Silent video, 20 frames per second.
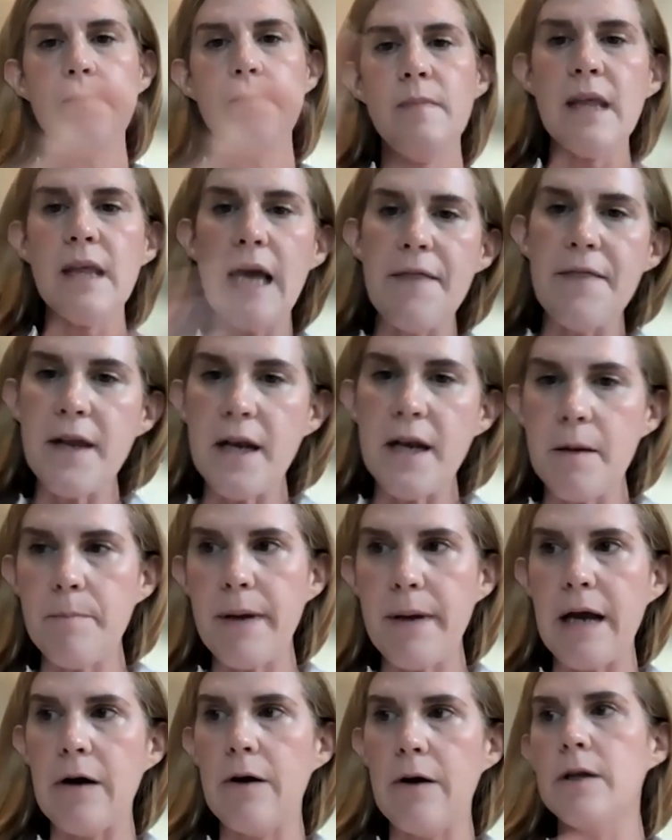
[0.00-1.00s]
And then in
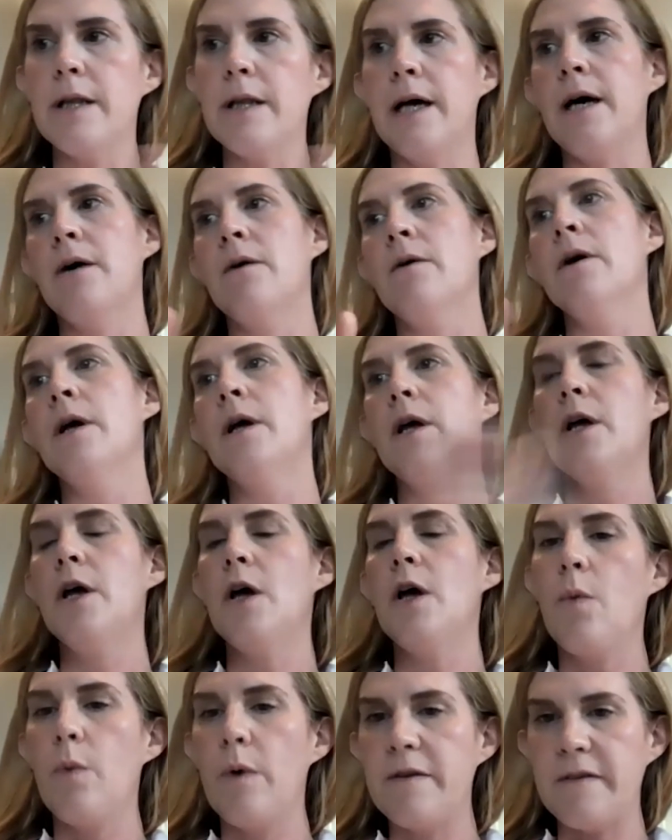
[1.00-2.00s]
parallel,
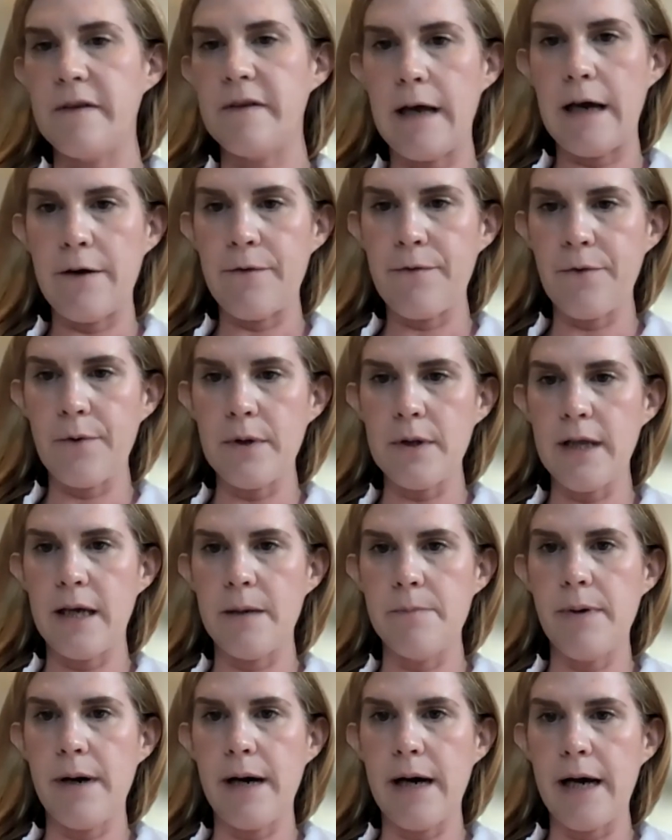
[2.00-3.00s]
was an effort
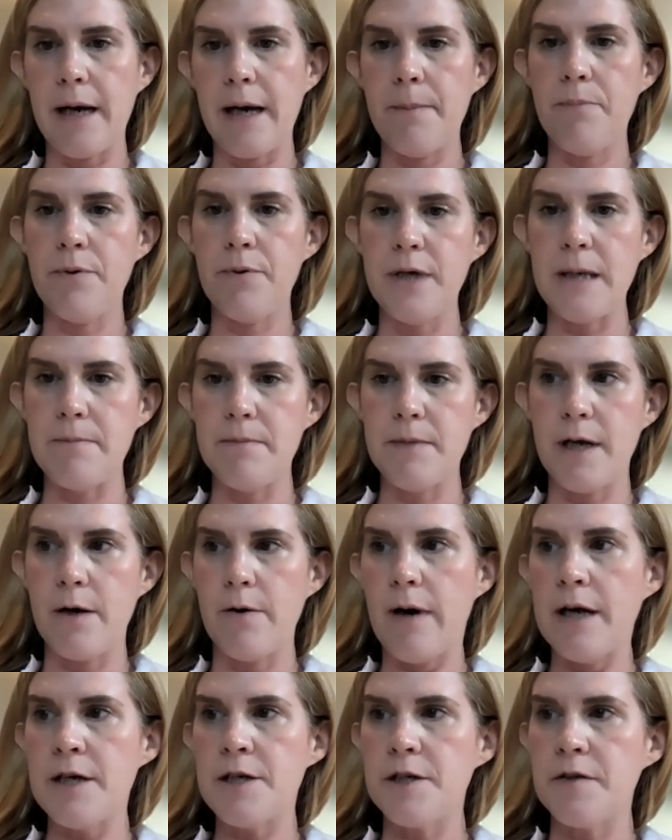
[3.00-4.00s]
led by Pradeep
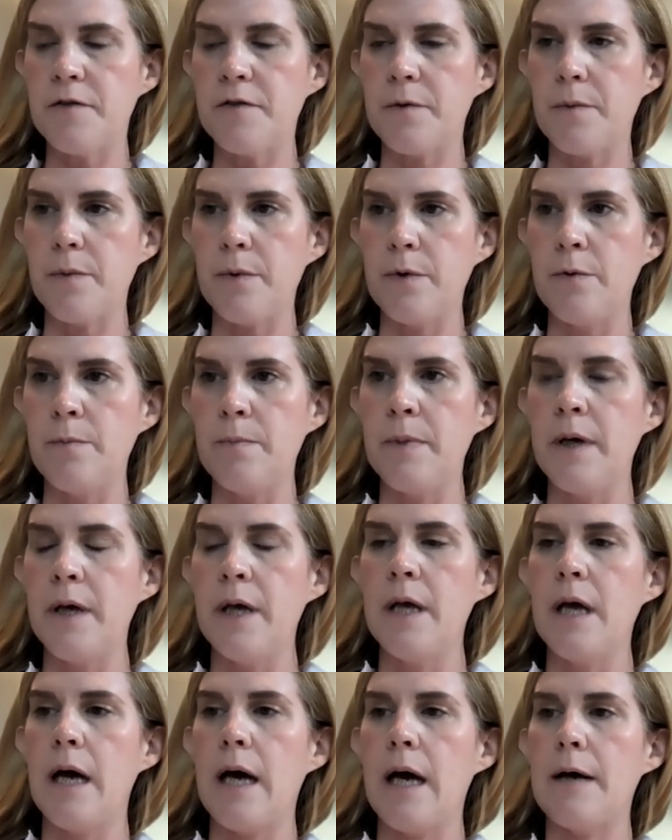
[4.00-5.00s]
Natarajan's group,
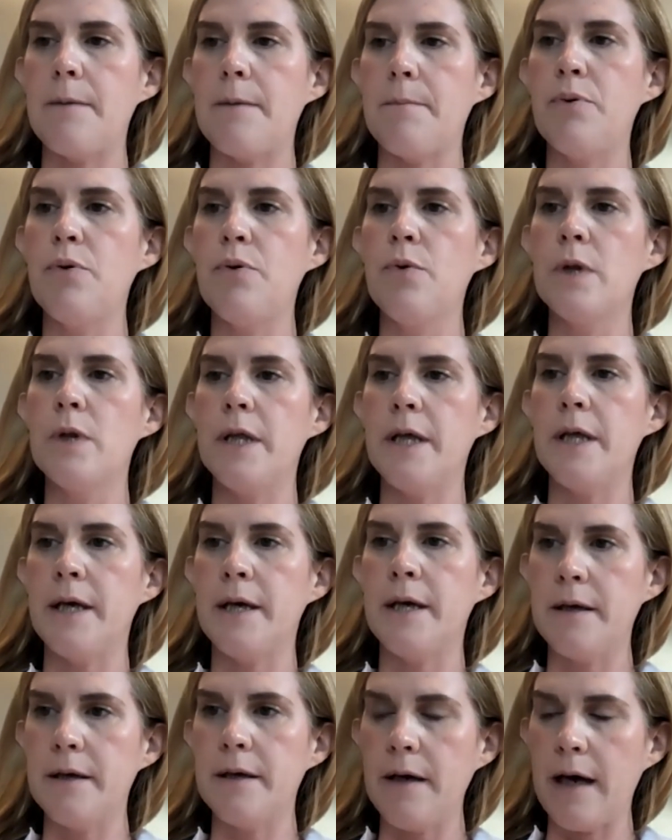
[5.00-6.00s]

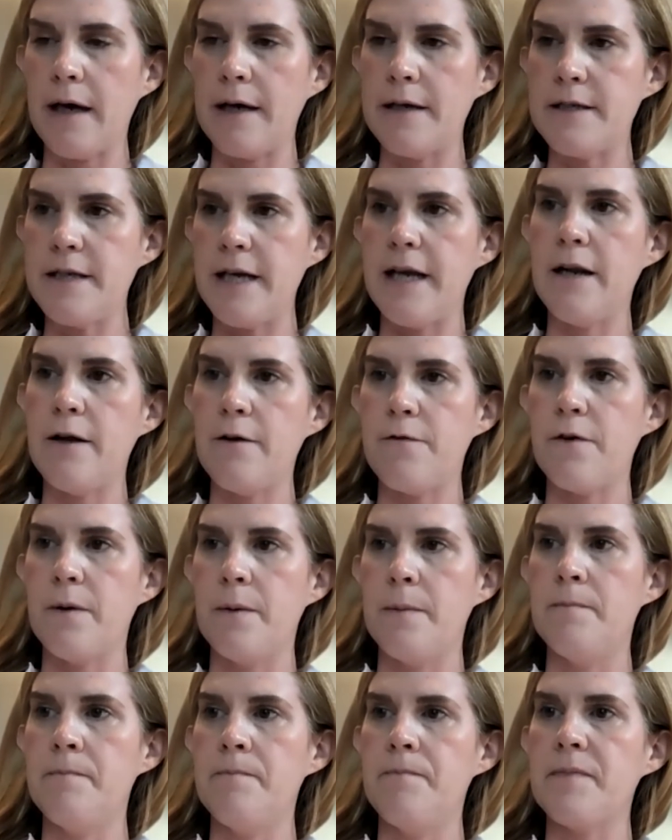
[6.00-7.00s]
pooling uh, data
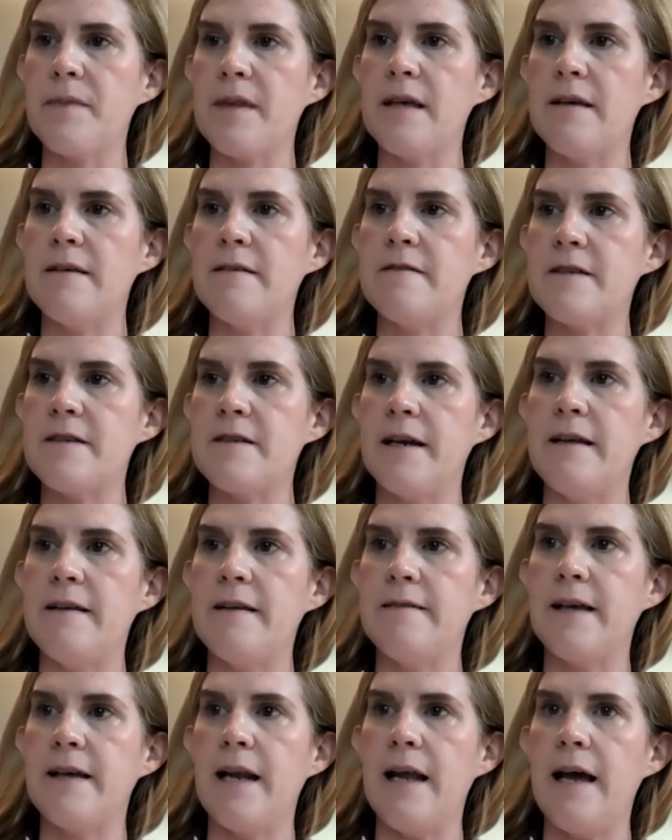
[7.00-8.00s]
from
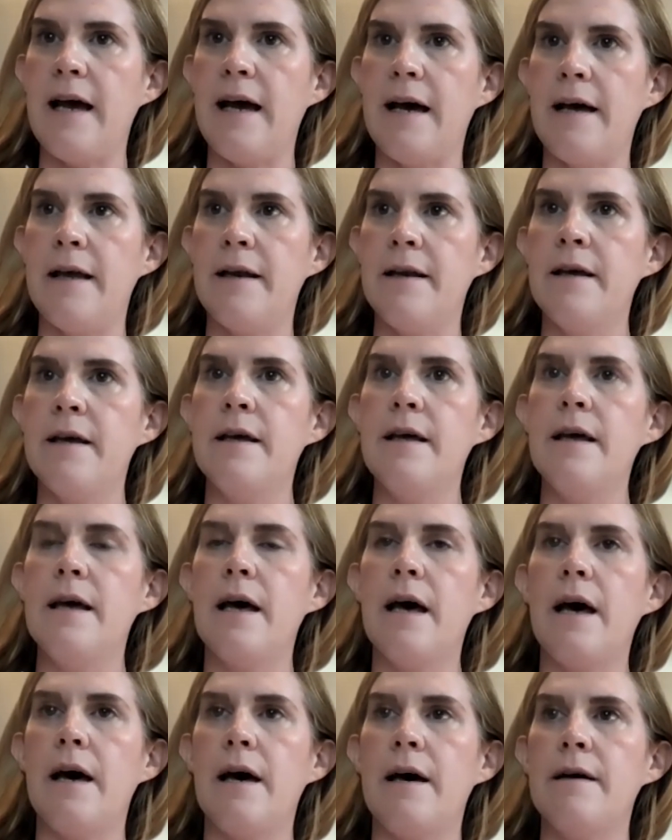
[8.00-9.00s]
studies that had
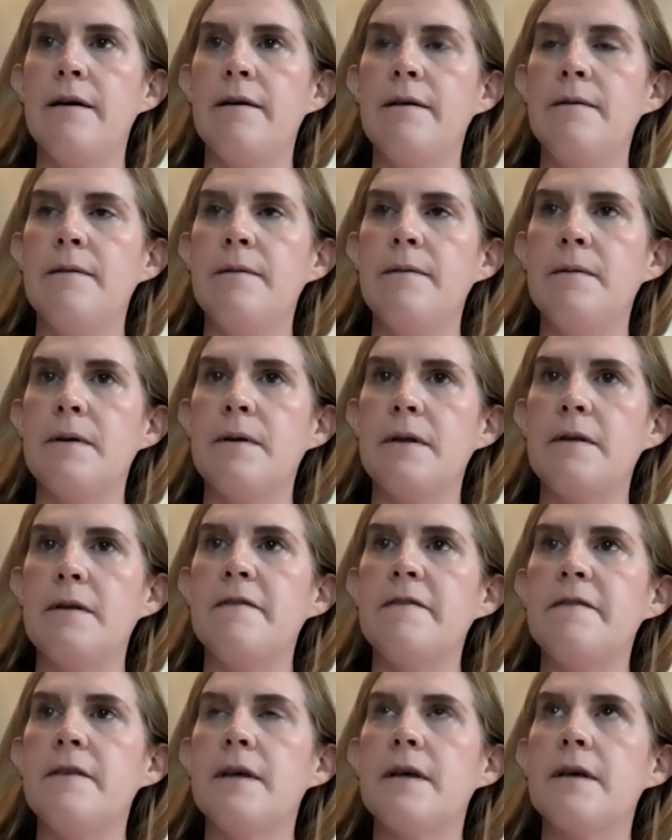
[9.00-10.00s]
uh,
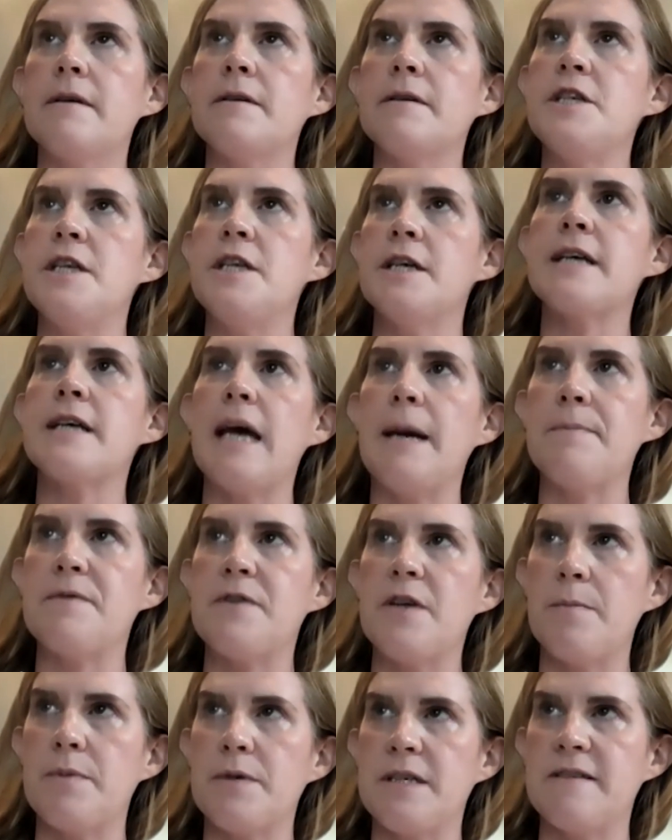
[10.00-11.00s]
genotyped
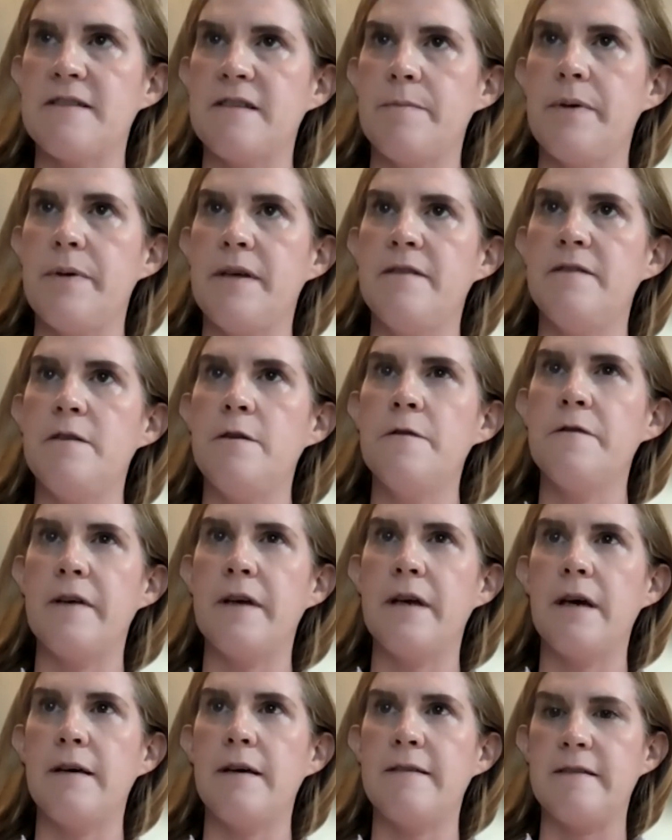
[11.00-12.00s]
their participants
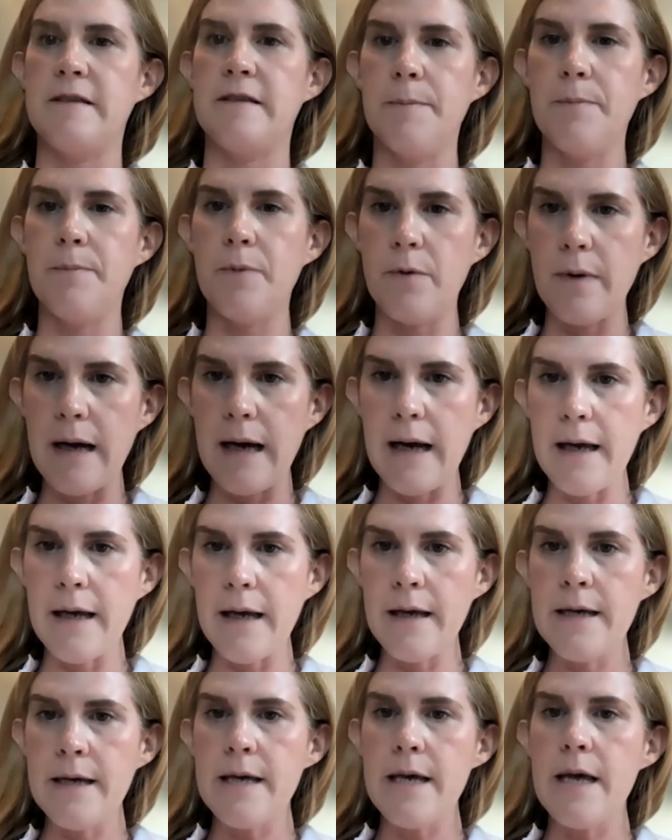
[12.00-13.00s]
using a SNP array.